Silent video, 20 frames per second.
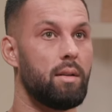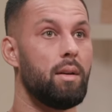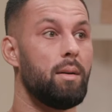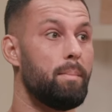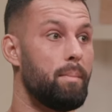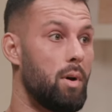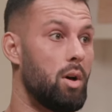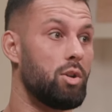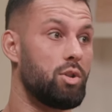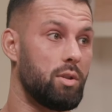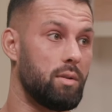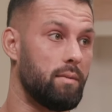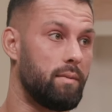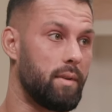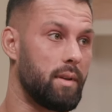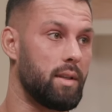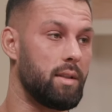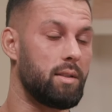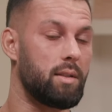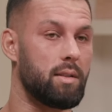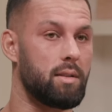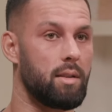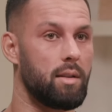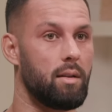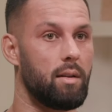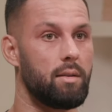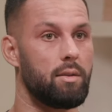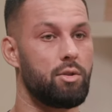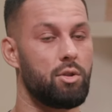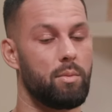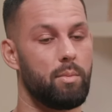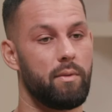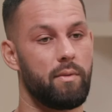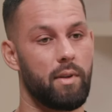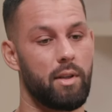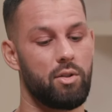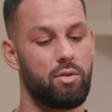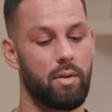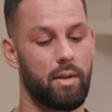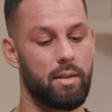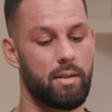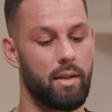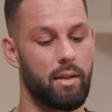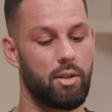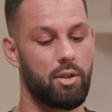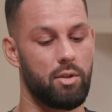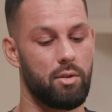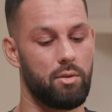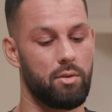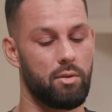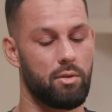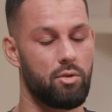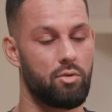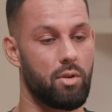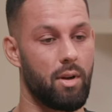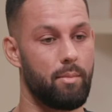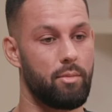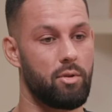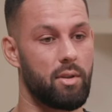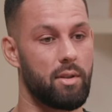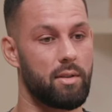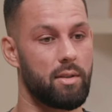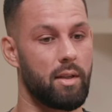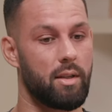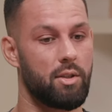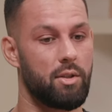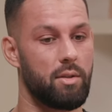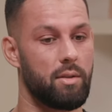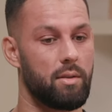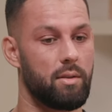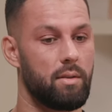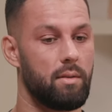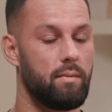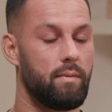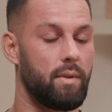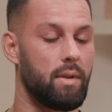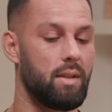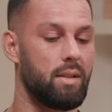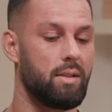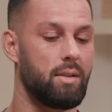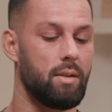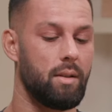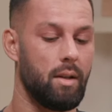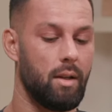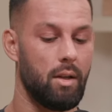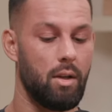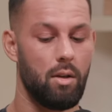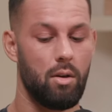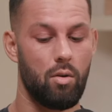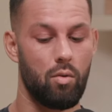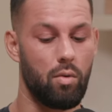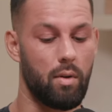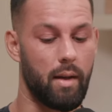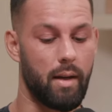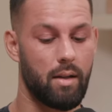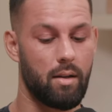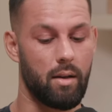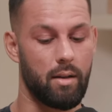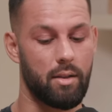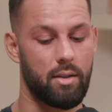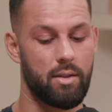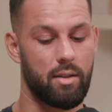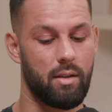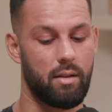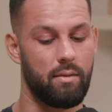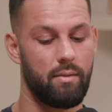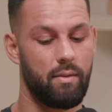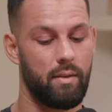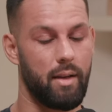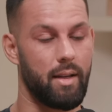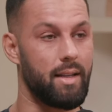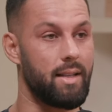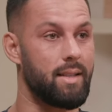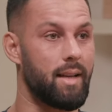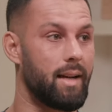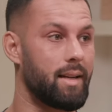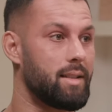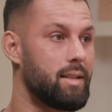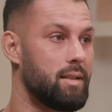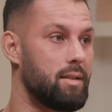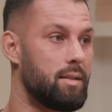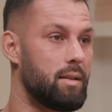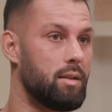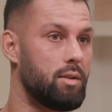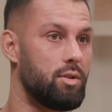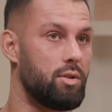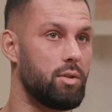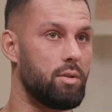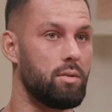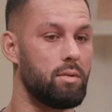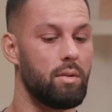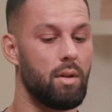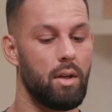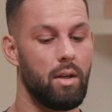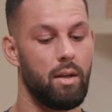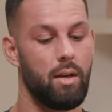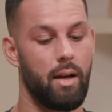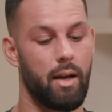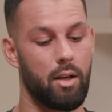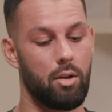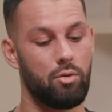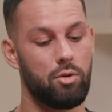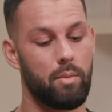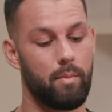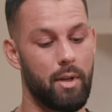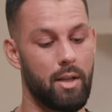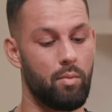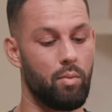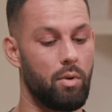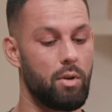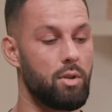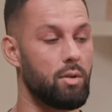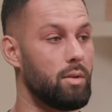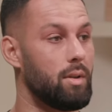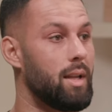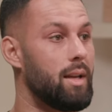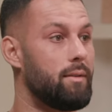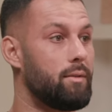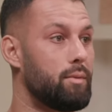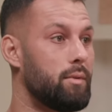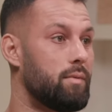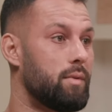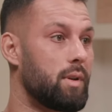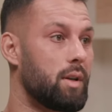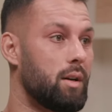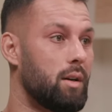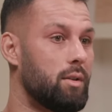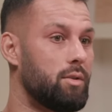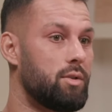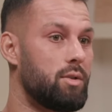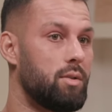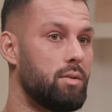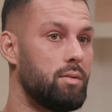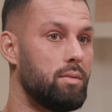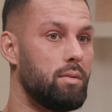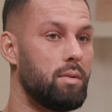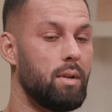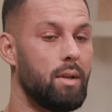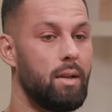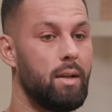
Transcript: merchant fees, as in like the Shopify transactions or Stripe transaction fees, all of that kind of stuff, any taxes that are due, and ultimately what you're left with regards to